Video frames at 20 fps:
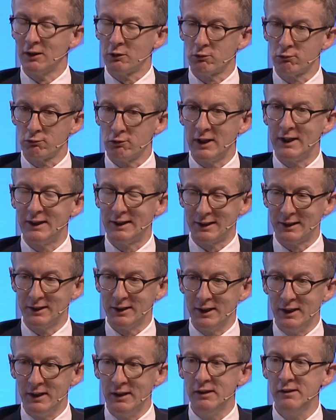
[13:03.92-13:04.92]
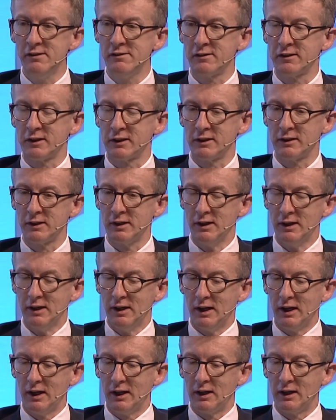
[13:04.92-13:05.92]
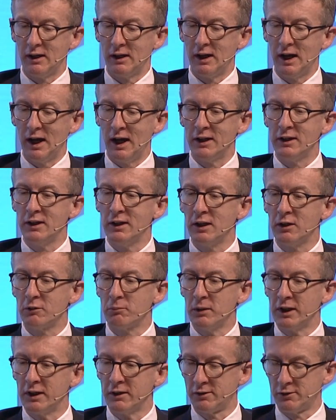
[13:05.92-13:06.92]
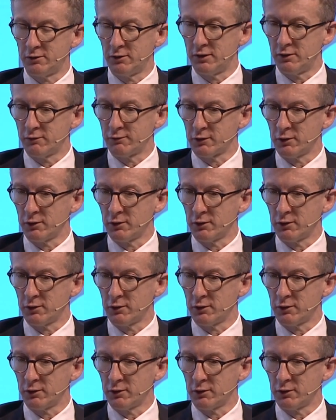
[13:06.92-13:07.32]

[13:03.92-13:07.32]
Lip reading: greatly easing any administrative